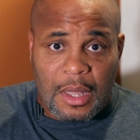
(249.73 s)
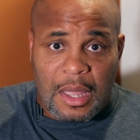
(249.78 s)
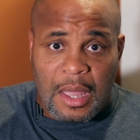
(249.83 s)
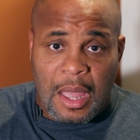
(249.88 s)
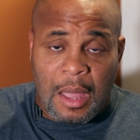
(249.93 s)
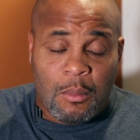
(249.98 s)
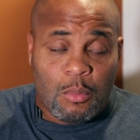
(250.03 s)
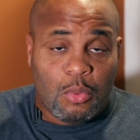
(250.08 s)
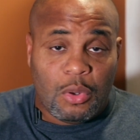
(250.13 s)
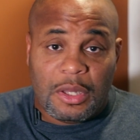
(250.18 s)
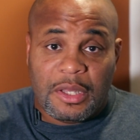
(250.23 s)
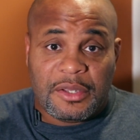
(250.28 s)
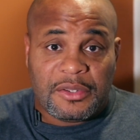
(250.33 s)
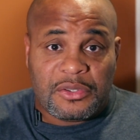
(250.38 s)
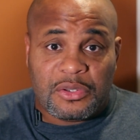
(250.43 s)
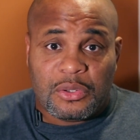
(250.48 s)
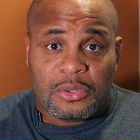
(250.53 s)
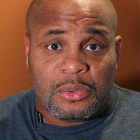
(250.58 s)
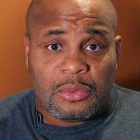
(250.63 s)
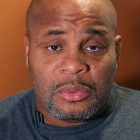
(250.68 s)
I'm willing
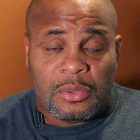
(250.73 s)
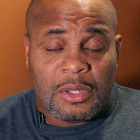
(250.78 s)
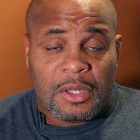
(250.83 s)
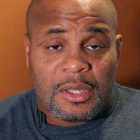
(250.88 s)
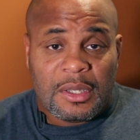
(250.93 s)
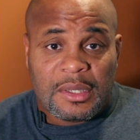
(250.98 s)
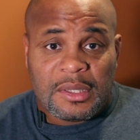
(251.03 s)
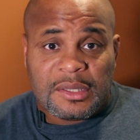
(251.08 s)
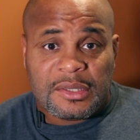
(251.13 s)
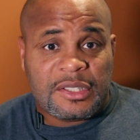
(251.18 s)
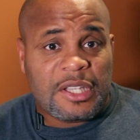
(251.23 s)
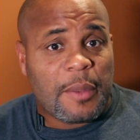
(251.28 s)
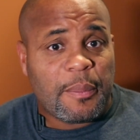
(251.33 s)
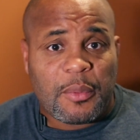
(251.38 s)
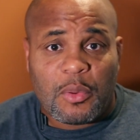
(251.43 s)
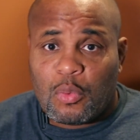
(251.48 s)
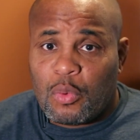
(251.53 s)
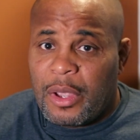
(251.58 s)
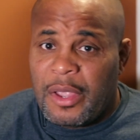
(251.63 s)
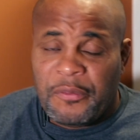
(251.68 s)
to step
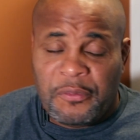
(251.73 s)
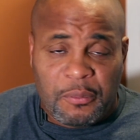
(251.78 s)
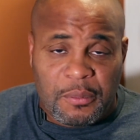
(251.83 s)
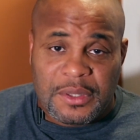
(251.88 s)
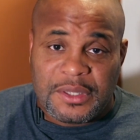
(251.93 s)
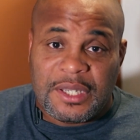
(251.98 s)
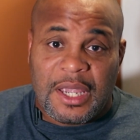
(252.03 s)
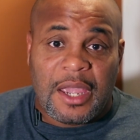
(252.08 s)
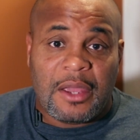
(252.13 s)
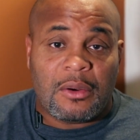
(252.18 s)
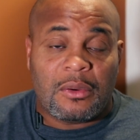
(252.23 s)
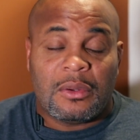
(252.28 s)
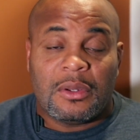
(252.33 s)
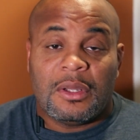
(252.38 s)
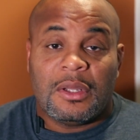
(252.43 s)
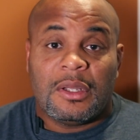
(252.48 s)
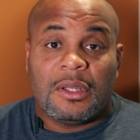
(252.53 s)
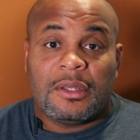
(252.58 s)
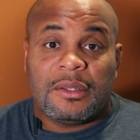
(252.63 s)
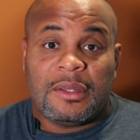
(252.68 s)
away from a title.
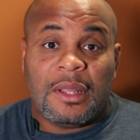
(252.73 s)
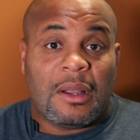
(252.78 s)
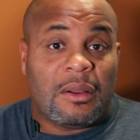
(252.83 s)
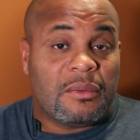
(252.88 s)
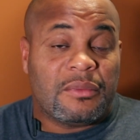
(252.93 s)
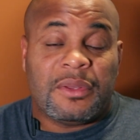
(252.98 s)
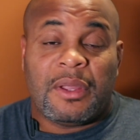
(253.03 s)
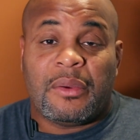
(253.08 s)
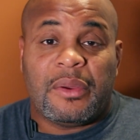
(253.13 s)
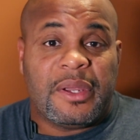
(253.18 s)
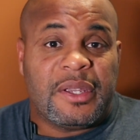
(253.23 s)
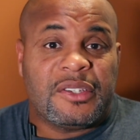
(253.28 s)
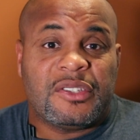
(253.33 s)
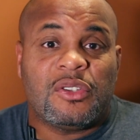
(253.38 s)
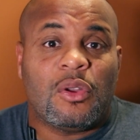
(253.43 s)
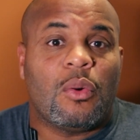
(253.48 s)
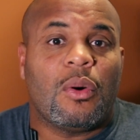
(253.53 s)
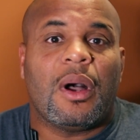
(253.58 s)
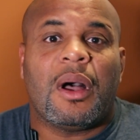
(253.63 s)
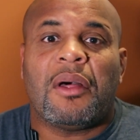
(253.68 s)
Now, there is
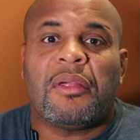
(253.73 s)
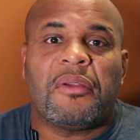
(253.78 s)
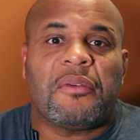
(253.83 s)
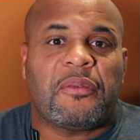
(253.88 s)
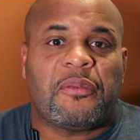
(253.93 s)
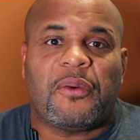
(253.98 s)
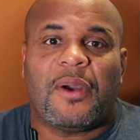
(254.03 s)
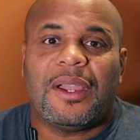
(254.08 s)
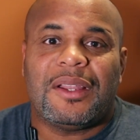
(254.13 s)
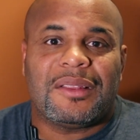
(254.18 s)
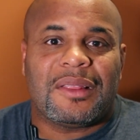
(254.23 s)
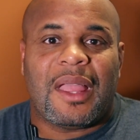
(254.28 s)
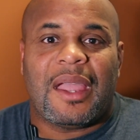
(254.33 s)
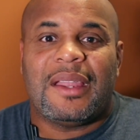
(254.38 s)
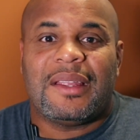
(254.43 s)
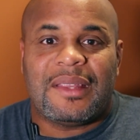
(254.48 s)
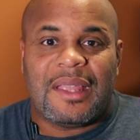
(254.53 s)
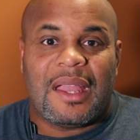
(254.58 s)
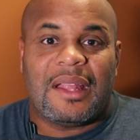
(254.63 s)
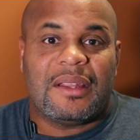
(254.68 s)
no other fight
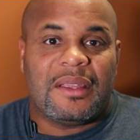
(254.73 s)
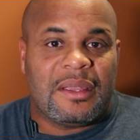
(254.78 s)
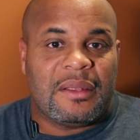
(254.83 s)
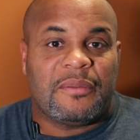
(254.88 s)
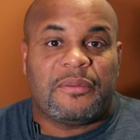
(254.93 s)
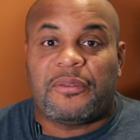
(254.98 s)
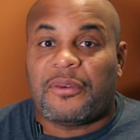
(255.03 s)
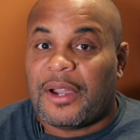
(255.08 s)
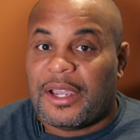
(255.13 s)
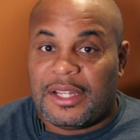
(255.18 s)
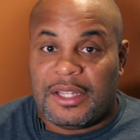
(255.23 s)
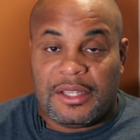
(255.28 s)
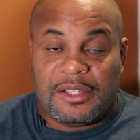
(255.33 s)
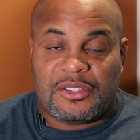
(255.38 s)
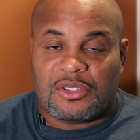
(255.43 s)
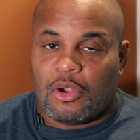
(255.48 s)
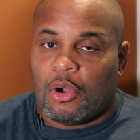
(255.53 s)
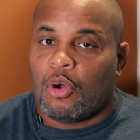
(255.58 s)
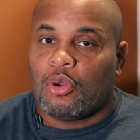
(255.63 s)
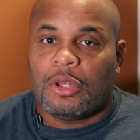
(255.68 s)
like that in fighting.
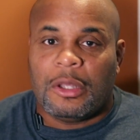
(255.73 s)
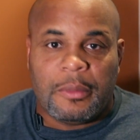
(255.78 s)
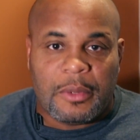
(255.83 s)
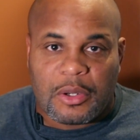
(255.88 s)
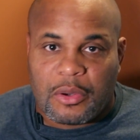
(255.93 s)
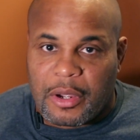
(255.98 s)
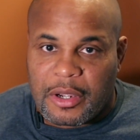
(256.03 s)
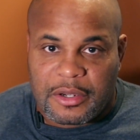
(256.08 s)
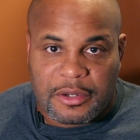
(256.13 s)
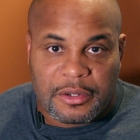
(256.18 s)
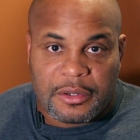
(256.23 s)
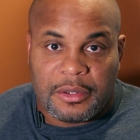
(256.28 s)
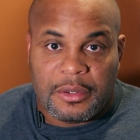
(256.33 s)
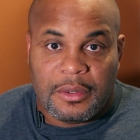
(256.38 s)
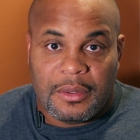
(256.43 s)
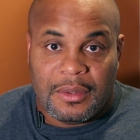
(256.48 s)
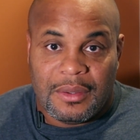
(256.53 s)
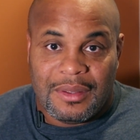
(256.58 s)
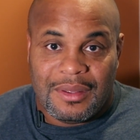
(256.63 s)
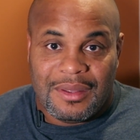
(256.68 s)
It's only McGregor.
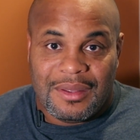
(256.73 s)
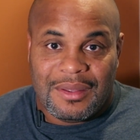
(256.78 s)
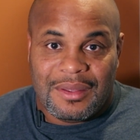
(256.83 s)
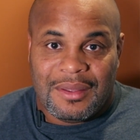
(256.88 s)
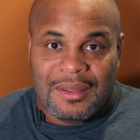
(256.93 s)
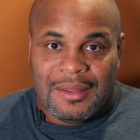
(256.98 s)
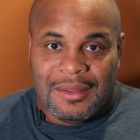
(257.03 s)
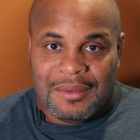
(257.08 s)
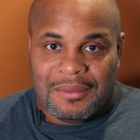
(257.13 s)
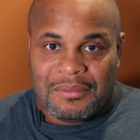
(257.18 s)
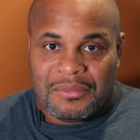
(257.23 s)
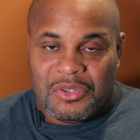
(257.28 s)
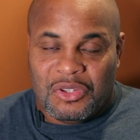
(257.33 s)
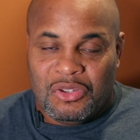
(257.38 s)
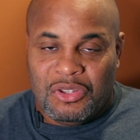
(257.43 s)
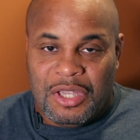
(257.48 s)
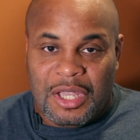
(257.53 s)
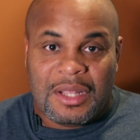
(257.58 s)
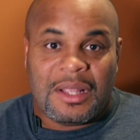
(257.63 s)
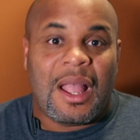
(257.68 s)

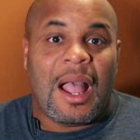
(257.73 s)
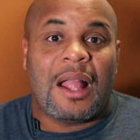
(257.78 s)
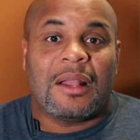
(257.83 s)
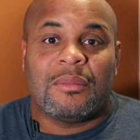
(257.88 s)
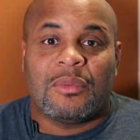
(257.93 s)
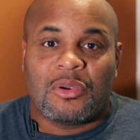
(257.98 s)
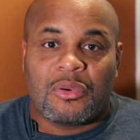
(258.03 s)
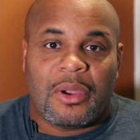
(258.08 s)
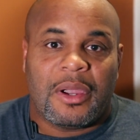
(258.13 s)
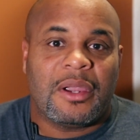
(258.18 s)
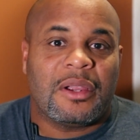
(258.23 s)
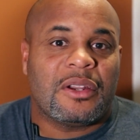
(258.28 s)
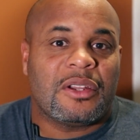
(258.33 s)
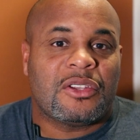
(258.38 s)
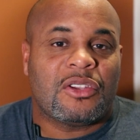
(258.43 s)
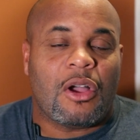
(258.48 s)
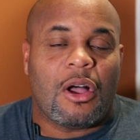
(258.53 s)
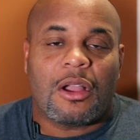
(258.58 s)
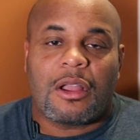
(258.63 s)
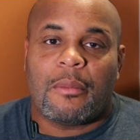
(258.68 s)
You get Conor McGregor to
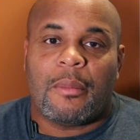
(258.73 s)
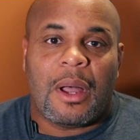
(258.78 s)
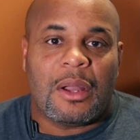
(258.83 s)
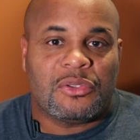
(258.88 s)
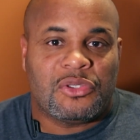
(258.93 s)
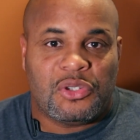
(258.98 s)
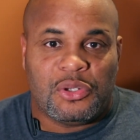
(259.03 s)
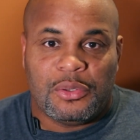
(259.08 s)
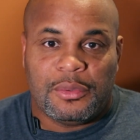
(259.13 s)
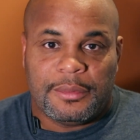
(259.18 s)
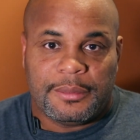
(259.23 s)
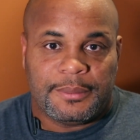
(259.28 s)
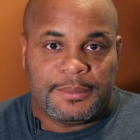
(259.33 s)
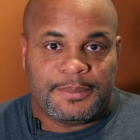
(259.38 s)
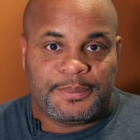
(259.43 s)
talk about you.